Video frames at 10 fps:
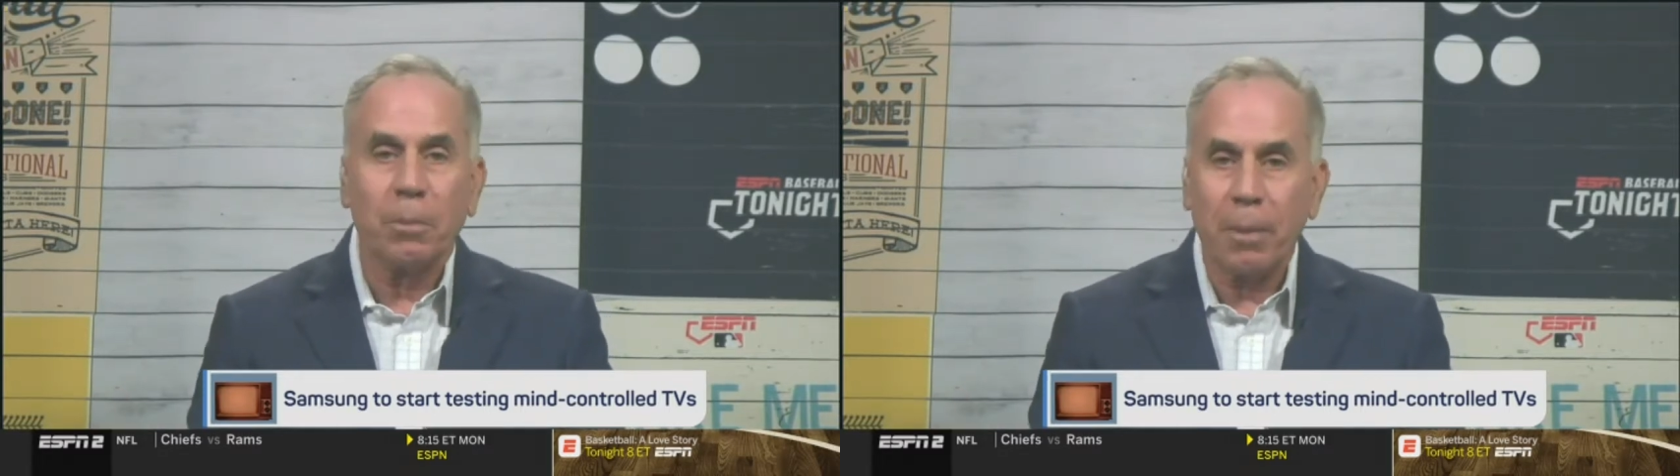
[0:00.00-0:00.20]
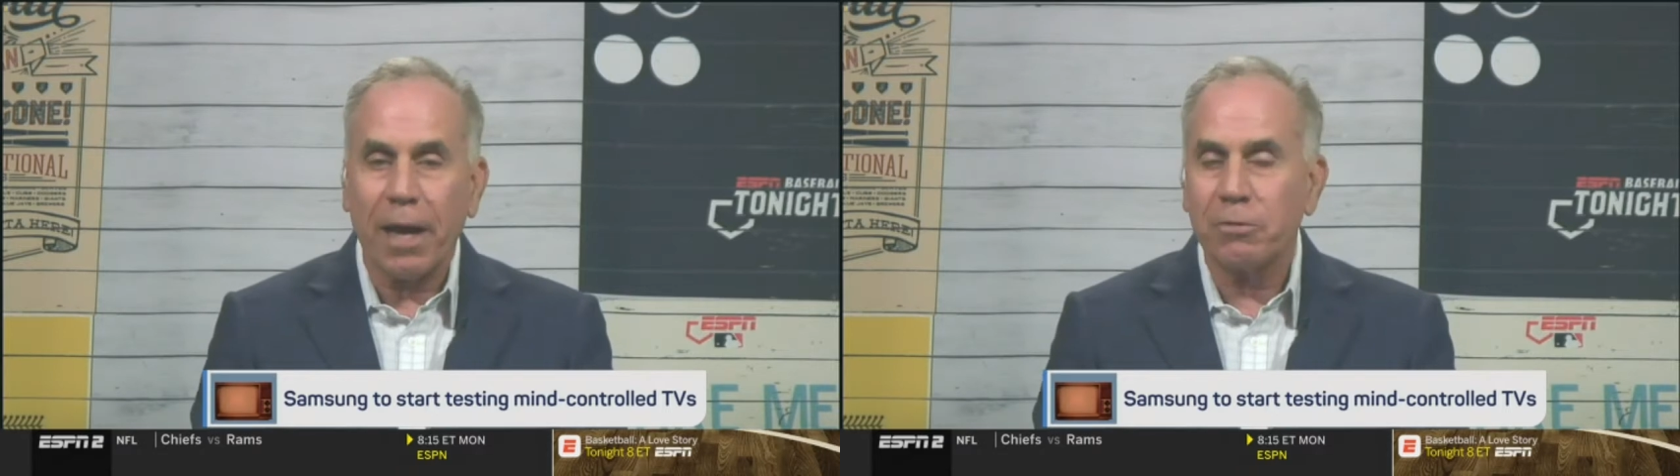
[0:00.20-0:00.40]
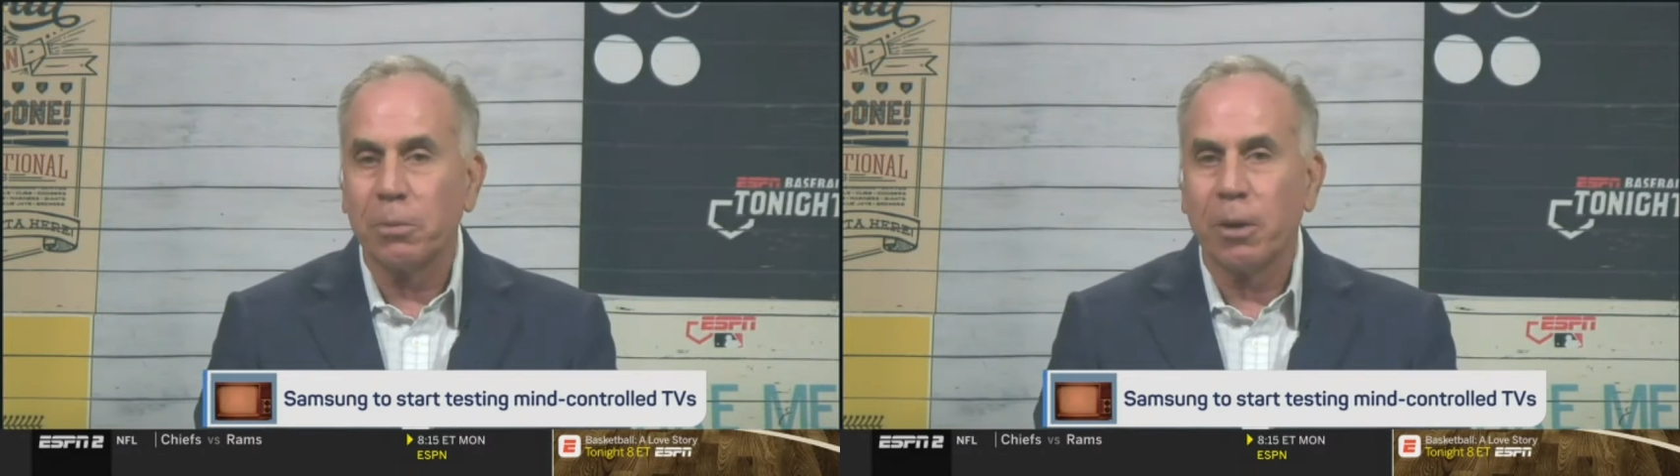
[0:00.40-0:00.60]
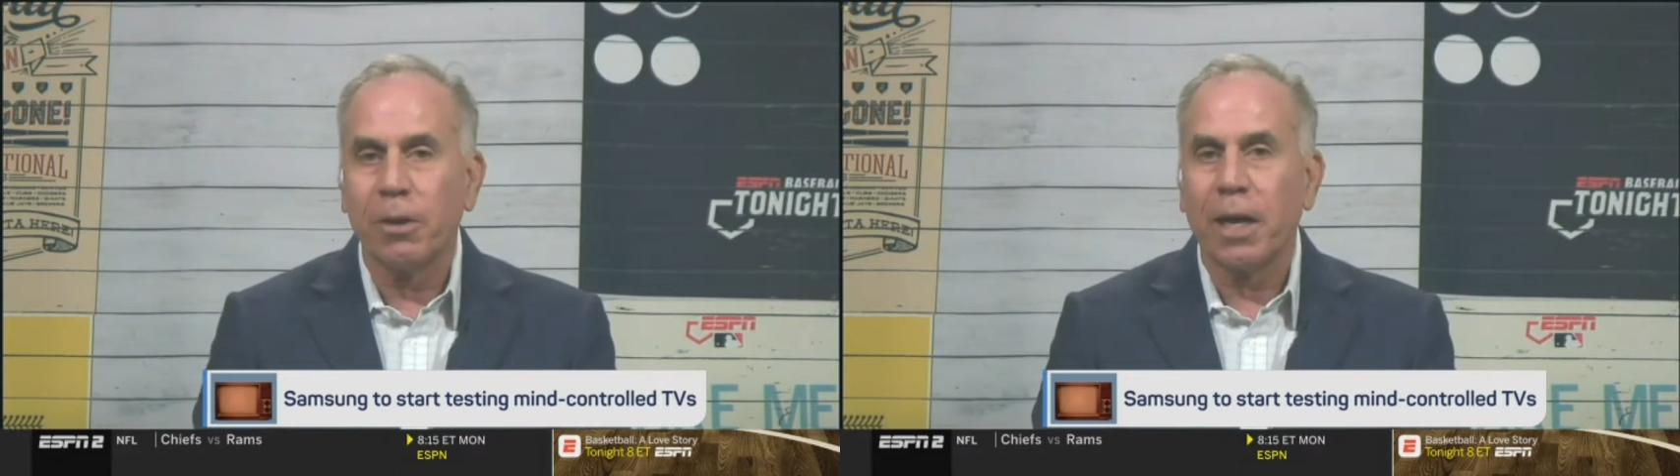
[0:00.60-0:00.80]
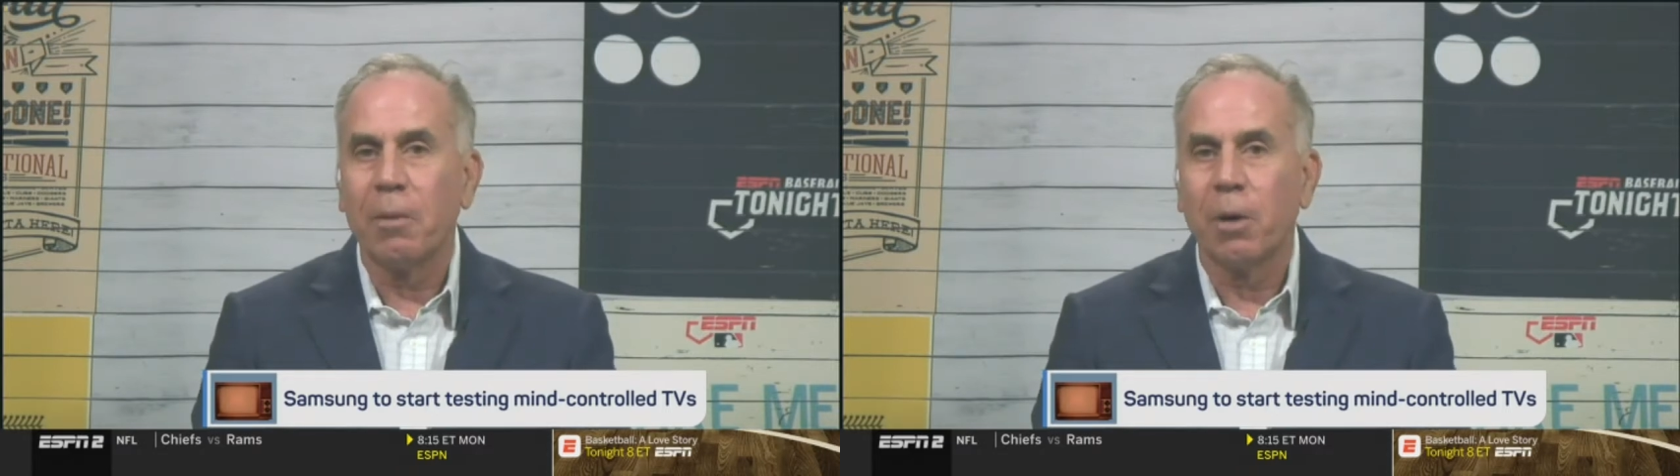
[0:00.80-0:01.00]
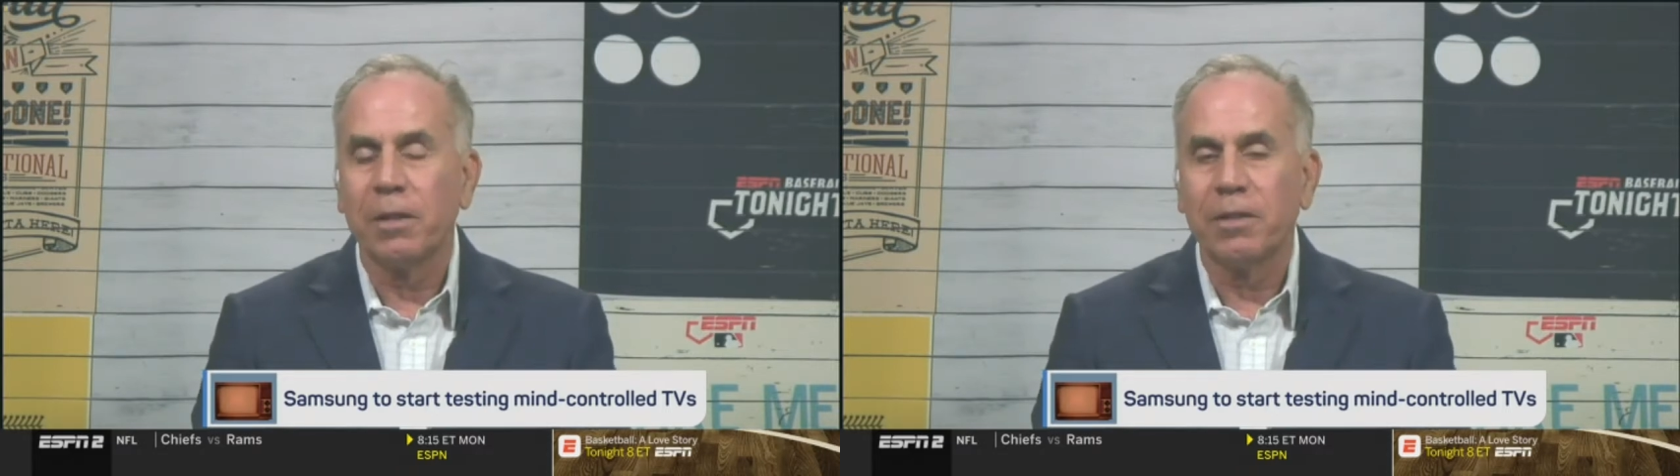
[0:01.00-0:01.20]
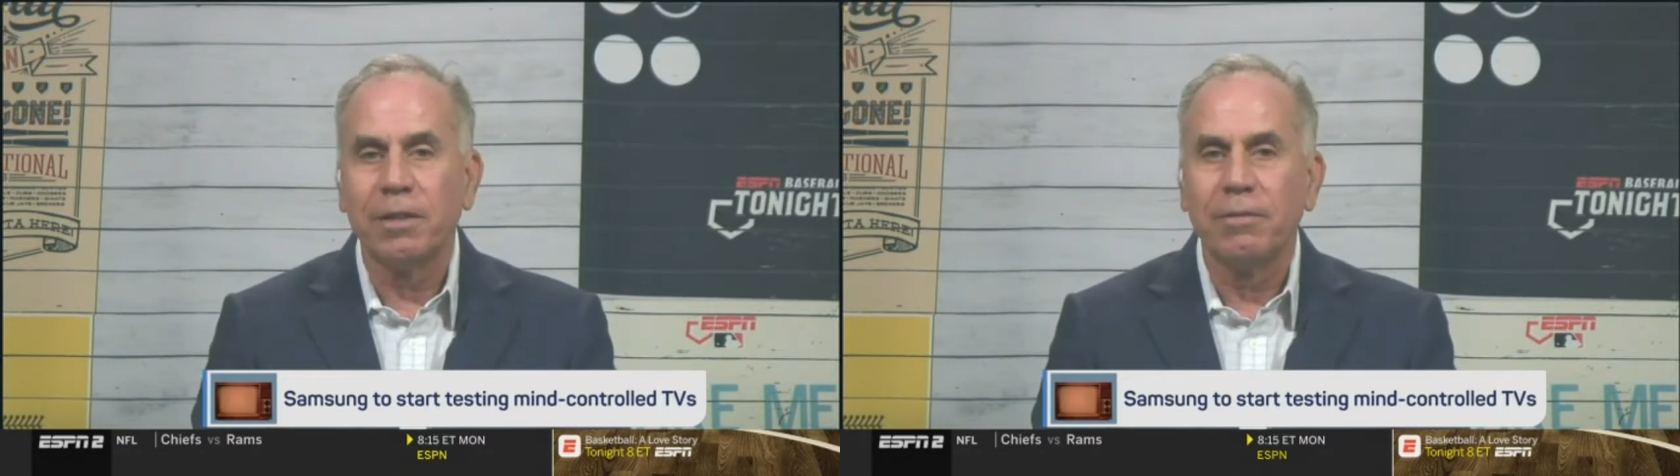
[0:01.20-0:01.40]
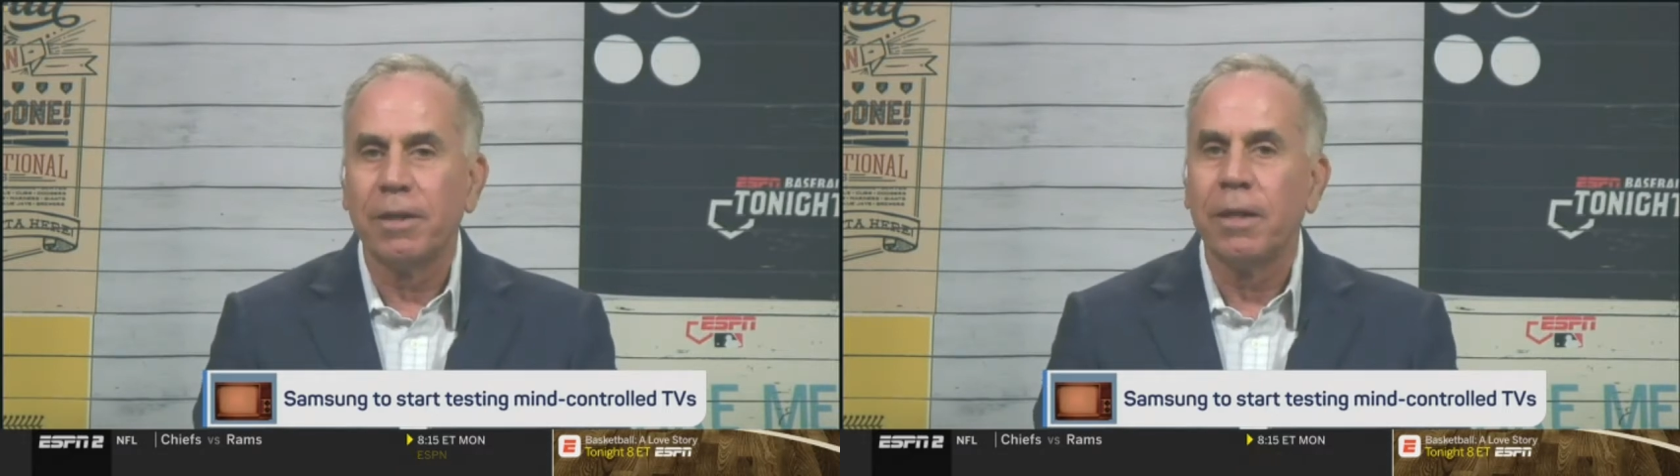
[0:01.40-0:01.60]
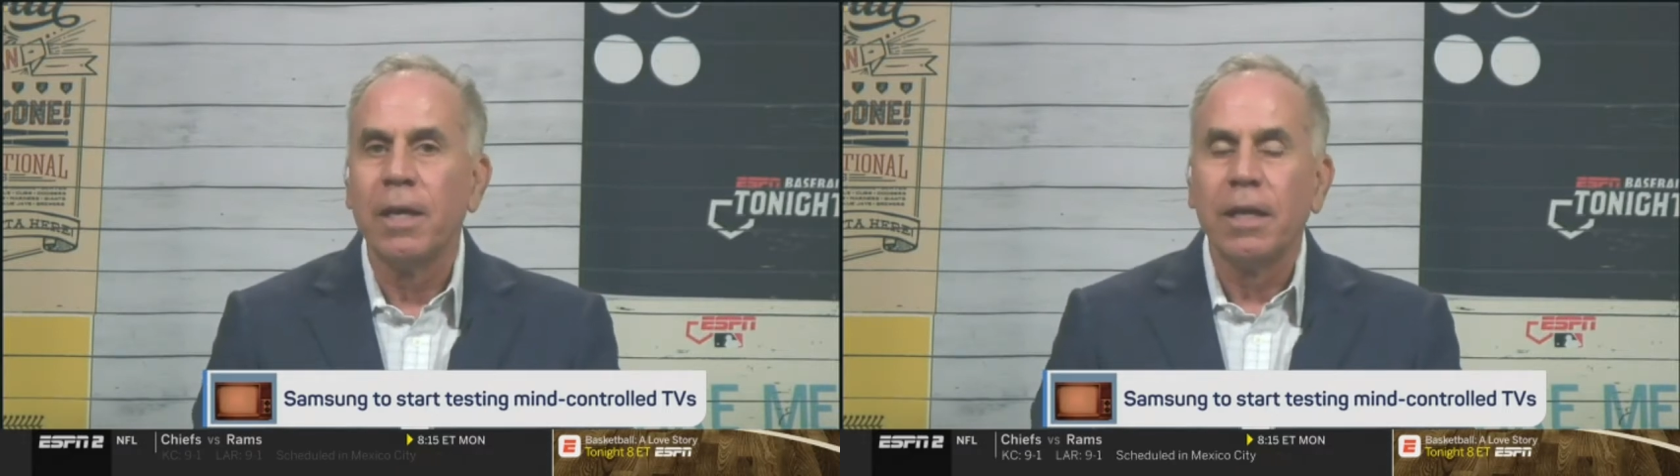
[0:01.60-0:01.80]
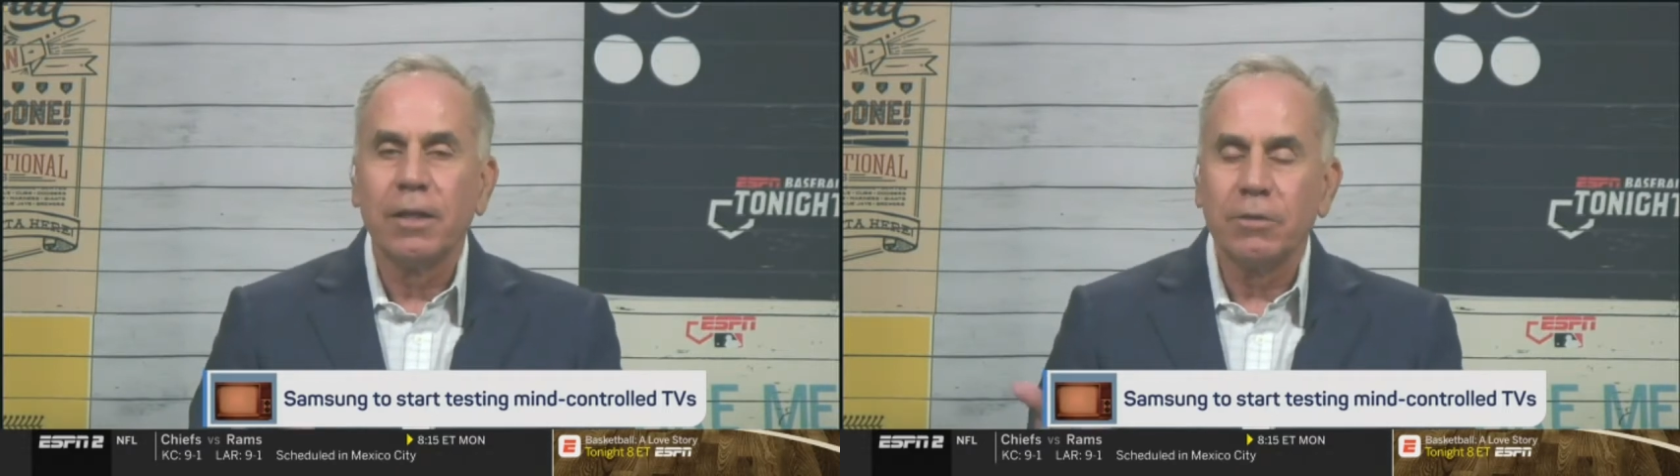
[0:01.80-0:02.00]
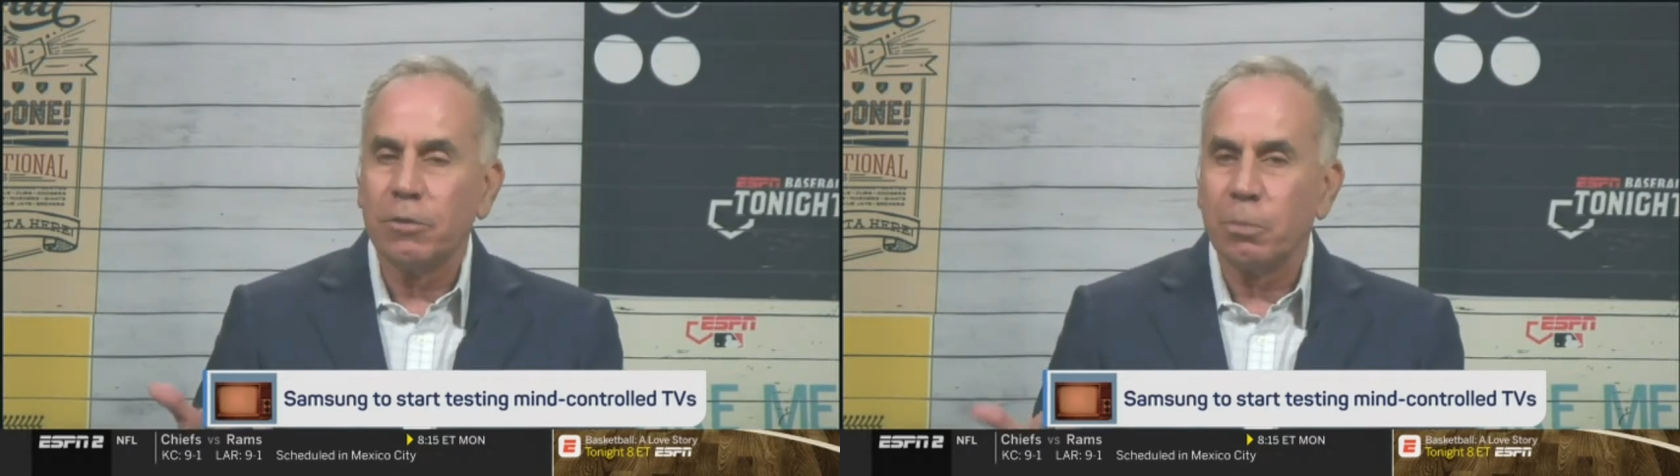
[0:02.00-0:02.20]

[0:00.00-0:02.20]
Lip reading: where's there a basketball game on TV?